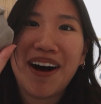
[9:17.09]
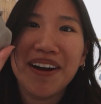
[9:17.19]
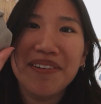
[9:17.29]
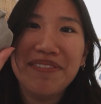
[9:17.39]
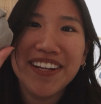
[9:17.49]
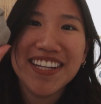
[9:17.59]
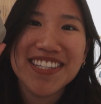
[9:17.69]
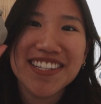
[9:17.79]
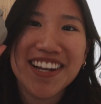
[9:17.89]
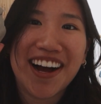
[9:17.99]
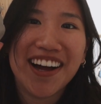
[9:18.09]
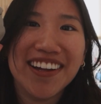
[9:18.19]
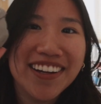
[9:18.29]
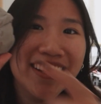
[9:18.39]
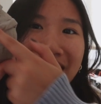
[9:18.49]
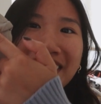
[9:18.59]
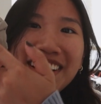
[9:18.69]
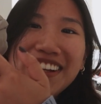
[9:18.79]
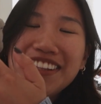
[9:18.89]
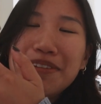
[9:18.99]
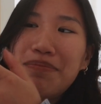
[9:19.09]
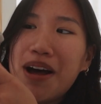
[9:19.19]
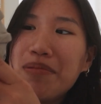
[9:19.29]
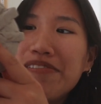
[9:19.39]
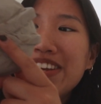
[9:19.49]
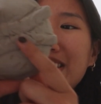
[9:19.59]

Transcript: bottom of it is not the bottom of